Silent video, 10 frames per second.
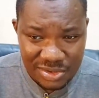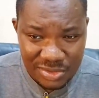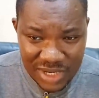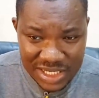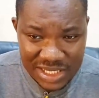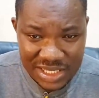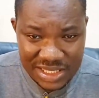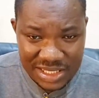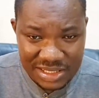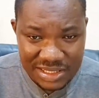when he hit
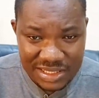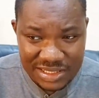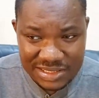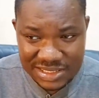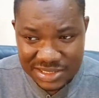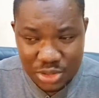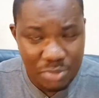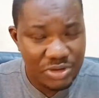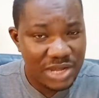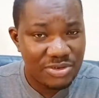the top
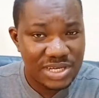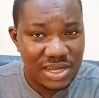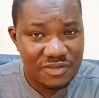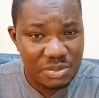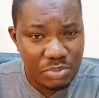right corner of the